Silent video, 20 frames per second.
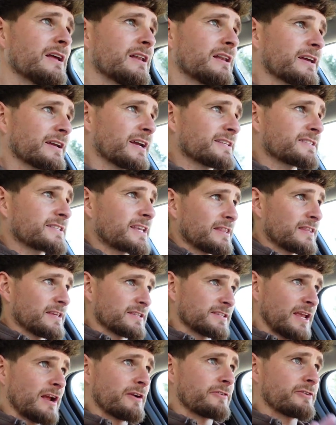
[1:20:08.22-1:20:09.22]
like I'd say
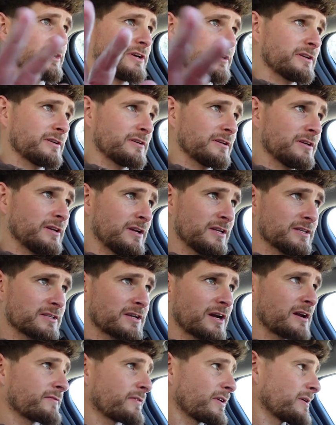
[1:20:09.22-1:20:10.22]
this area is
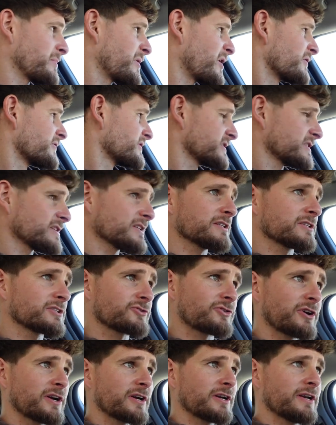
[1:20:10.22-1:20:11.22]
kind of a
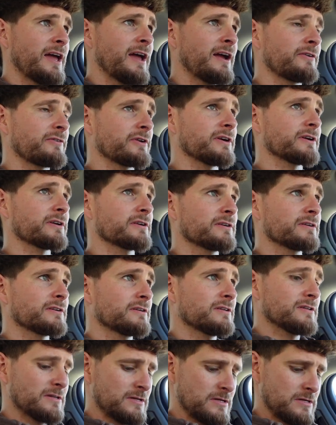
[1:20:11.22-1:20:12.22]
poverty-stricken area.
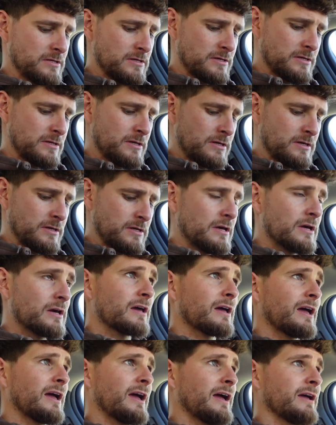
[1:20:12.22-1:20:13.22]

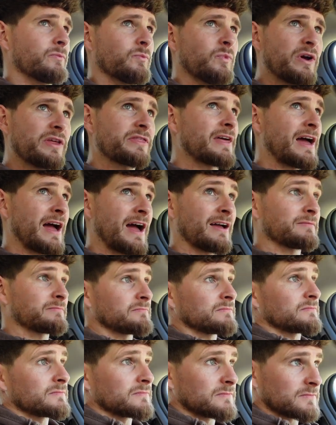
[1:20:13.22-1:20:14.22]
And with that,
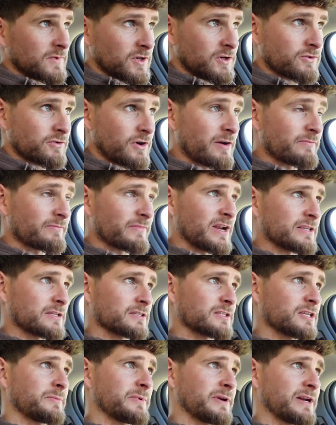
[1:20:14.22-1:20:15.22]
crime rates are
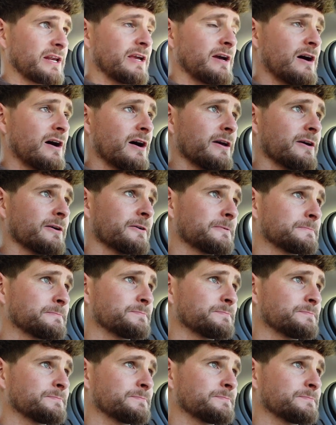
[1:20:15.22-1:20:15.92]
typically higher,